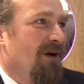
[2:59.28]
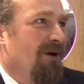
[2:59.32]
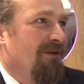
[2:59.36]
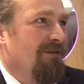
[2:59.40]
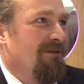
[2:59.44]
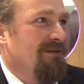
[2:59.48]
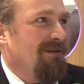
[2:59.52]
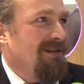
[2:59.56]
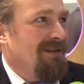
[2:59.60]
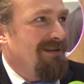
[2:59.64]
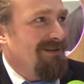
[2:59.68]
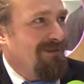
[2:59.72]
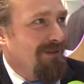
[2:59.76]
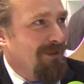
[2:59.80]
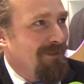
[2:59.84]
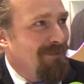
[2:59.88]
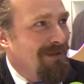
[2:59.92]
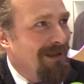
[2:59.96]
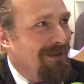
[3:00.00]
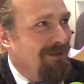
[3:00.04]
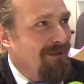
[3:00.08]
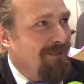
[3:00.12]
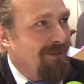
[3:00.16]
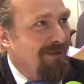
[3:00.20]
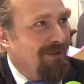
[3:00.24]
R&D time
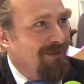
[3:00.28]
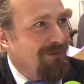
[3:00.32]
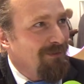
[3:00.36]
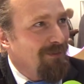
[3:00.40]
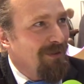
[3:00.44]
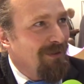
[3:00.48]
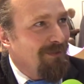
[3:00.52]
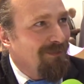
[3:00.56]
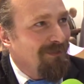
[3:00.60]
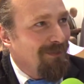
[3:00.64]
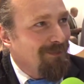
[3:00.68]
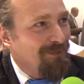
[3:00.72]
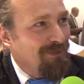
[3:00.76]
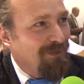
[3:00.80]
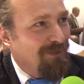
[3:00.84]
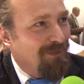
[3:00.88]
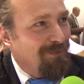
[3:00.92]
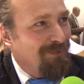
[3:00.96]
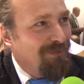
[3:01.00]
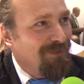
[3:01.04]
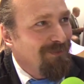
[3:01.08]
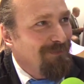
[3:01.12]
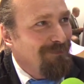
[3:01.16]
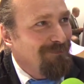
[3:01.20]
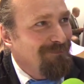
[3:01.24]
down a bit as well
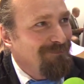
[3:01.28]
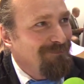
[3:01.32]
sometimes.